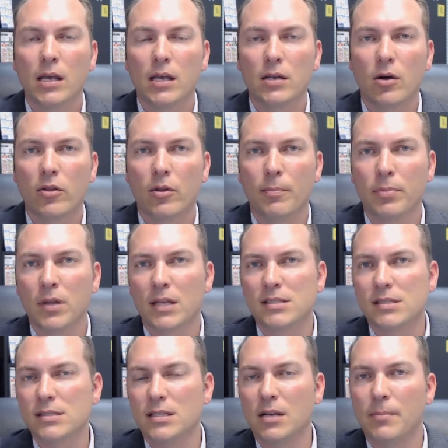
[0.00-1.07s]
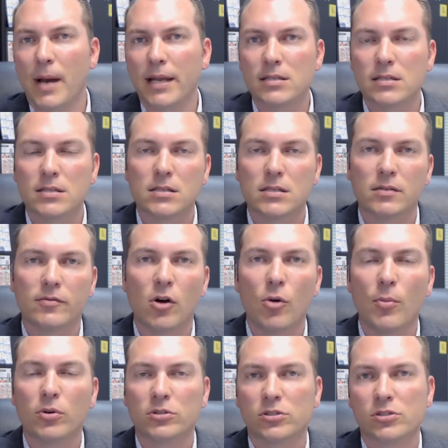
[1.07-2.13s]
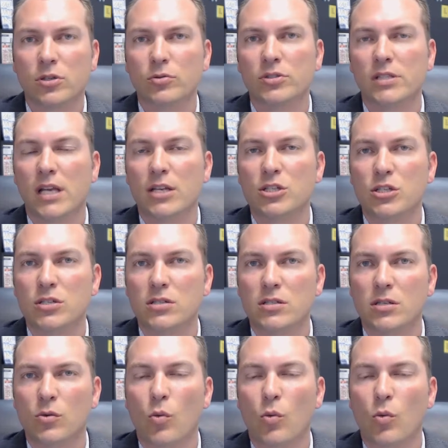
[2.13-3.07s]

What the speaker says: you know, the pluses and the minuses of homeowners associations